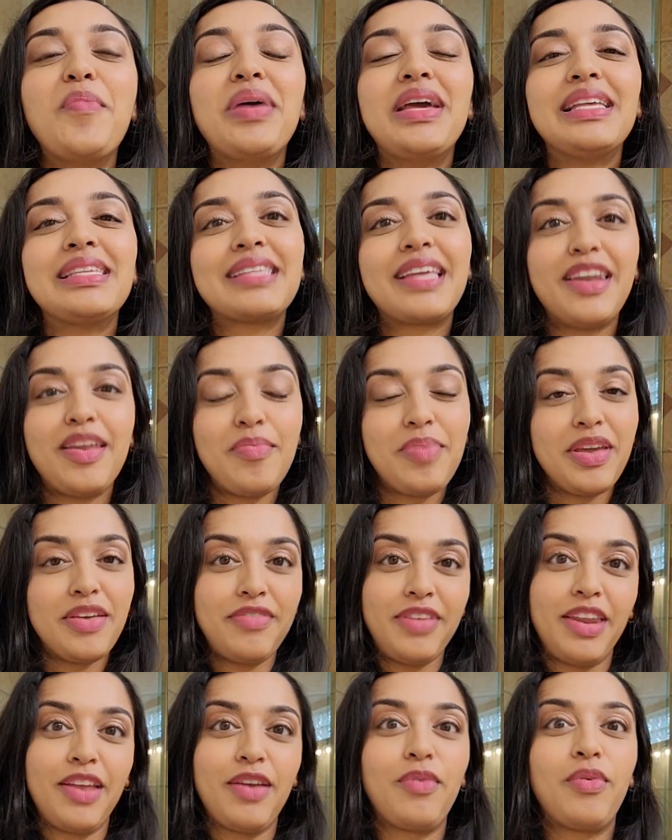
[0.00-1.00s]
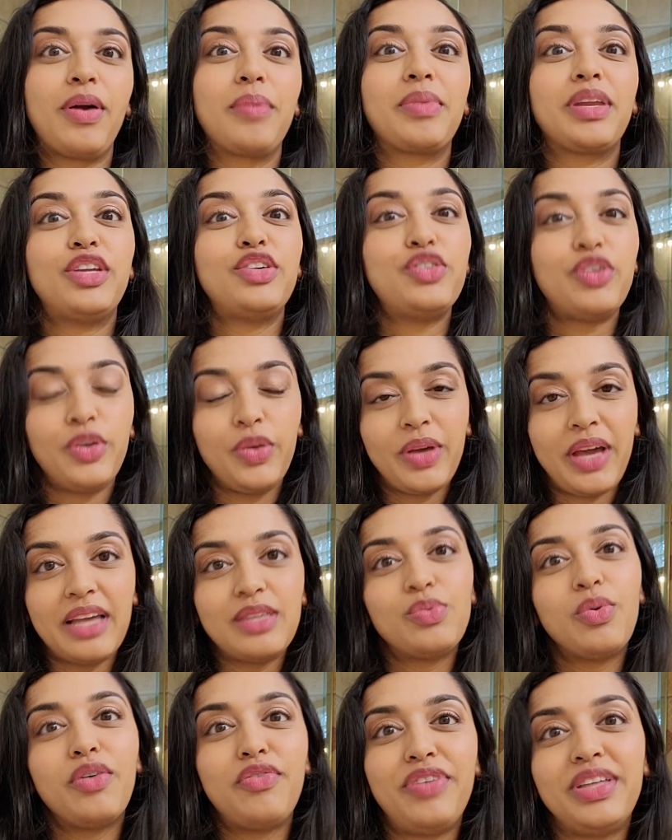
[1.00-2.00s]
is going to be a video where I'm going to show you
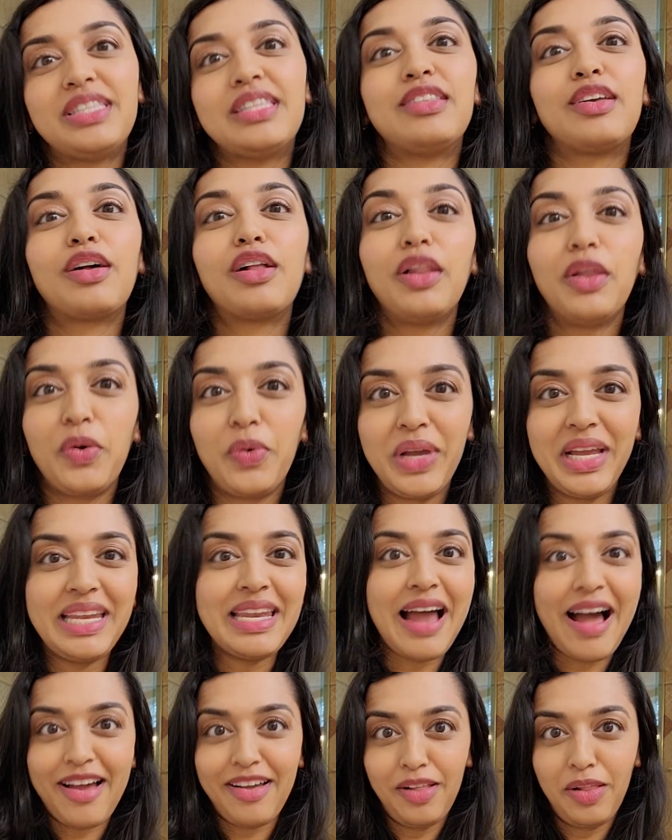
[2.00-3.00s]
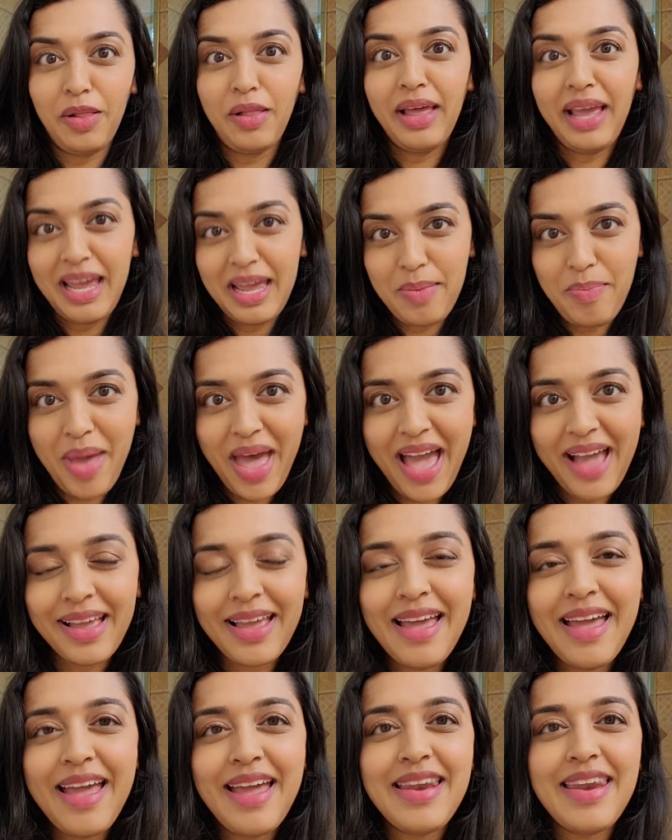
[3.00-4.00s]
guys what fits in the Chole Nile handbag.
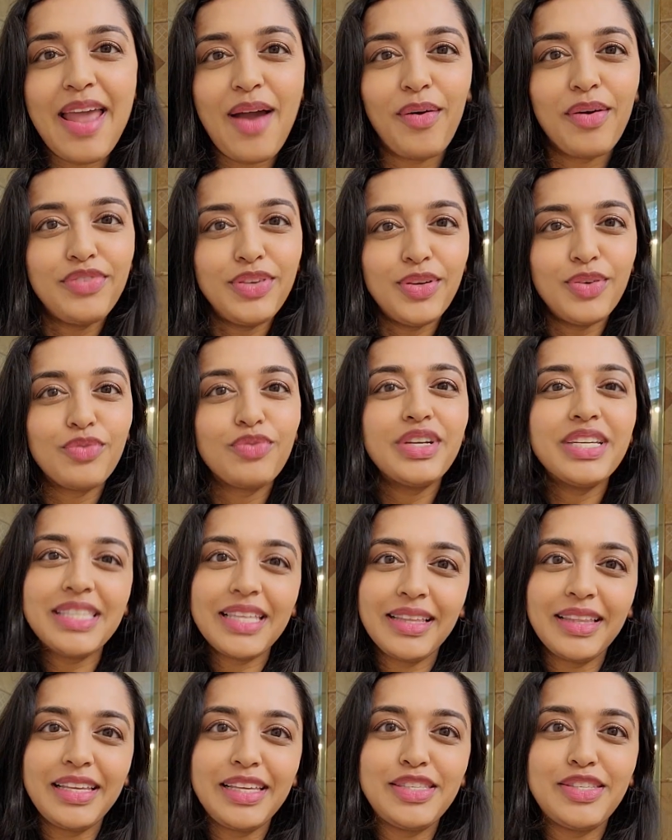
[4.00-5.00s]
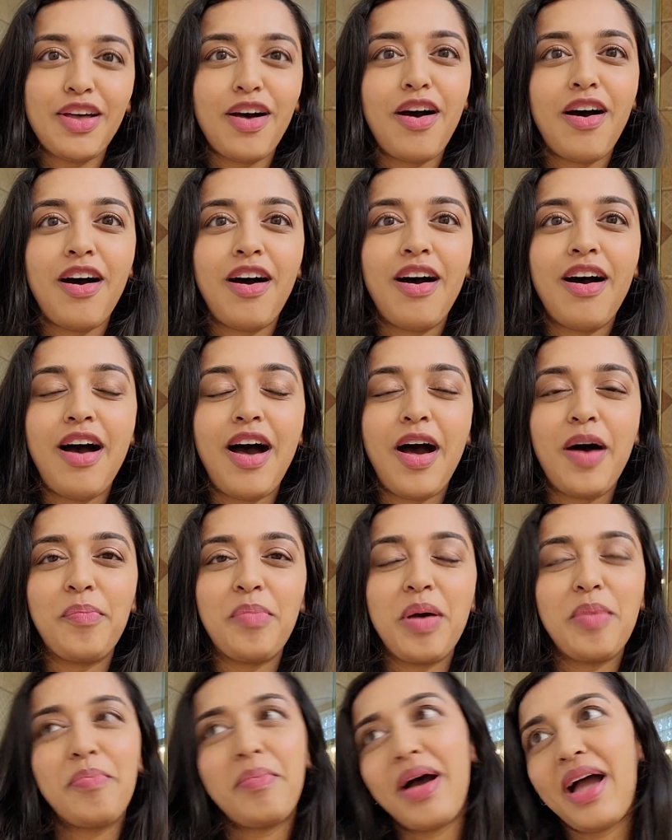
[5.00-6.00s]
Now if you recently saw
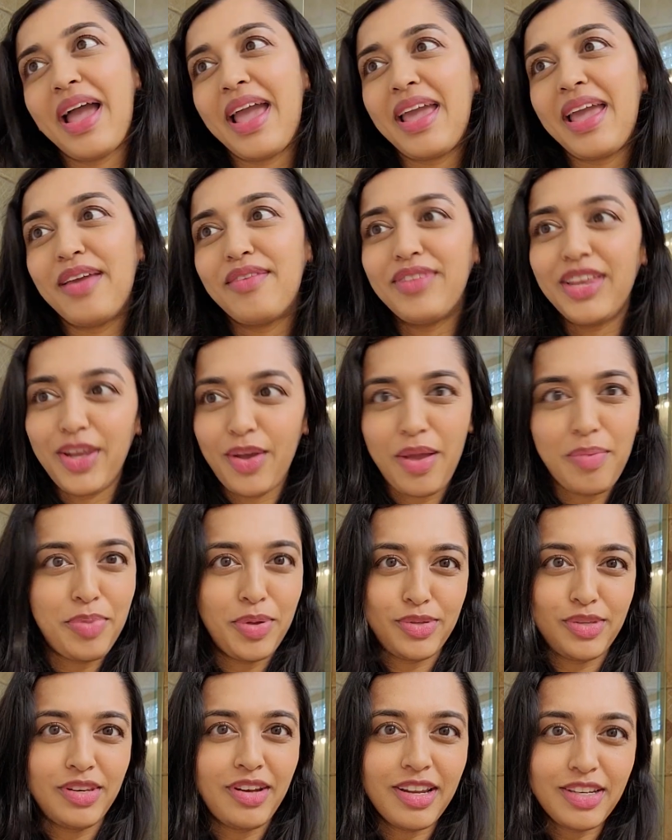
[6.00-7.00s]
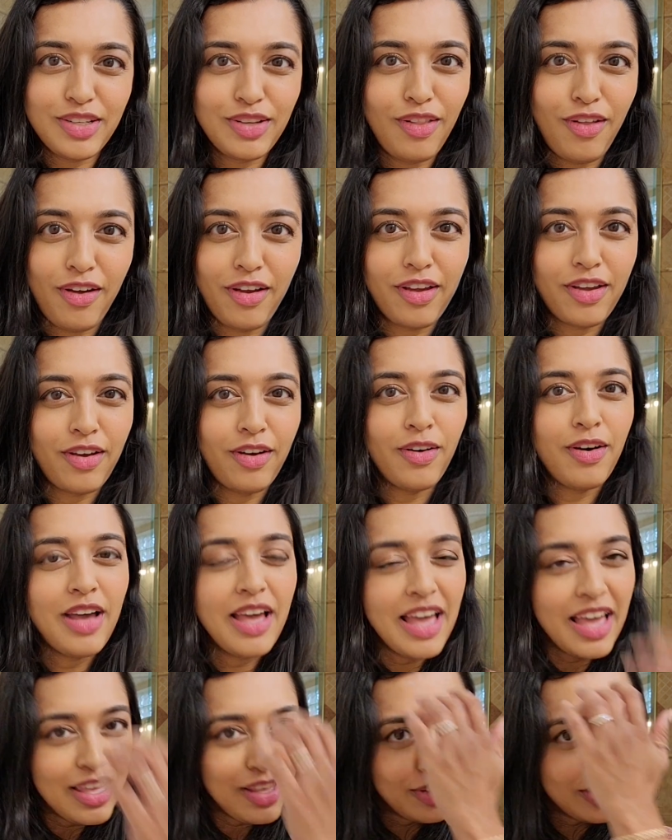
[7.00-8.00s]
my video I posted not too long ago,
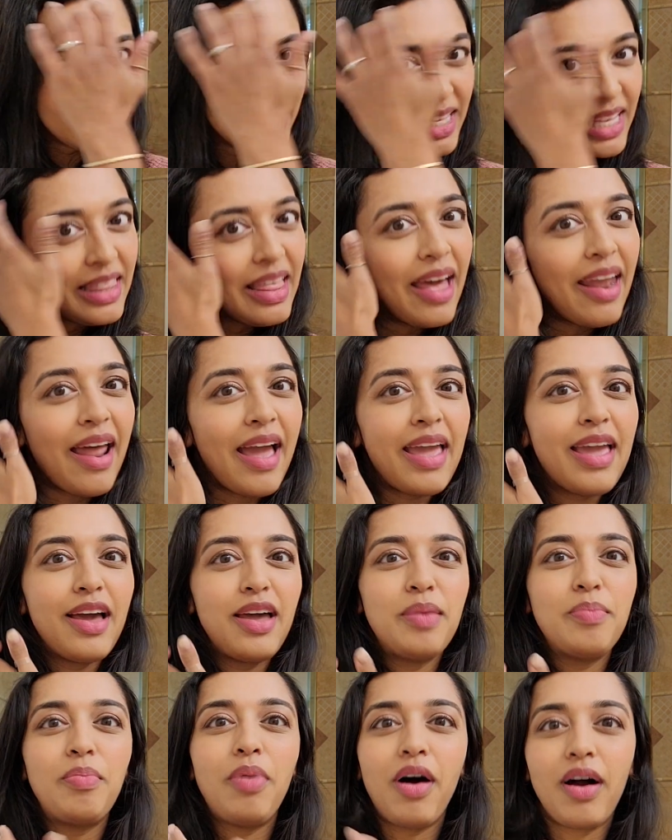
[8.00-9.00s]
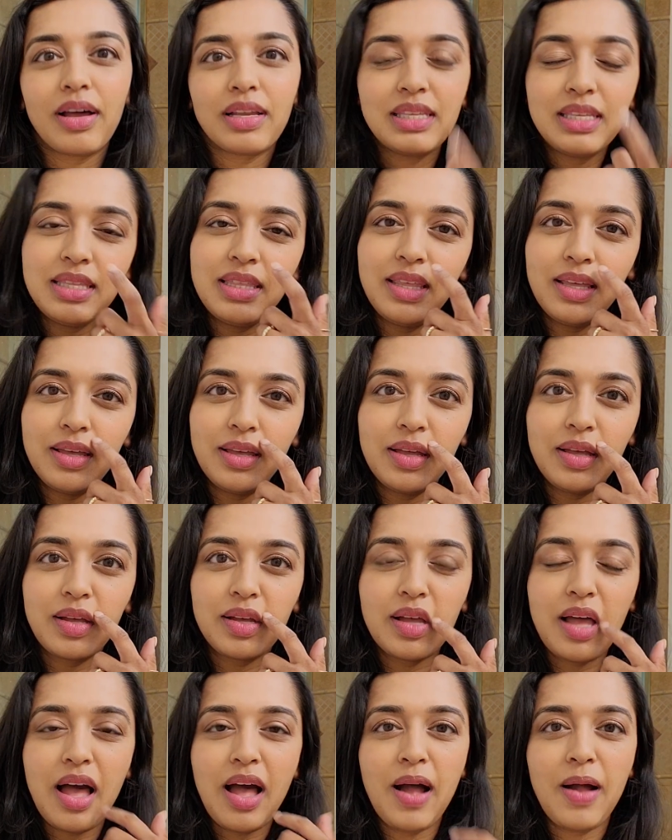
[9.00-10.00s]
you'll see that I unboxed the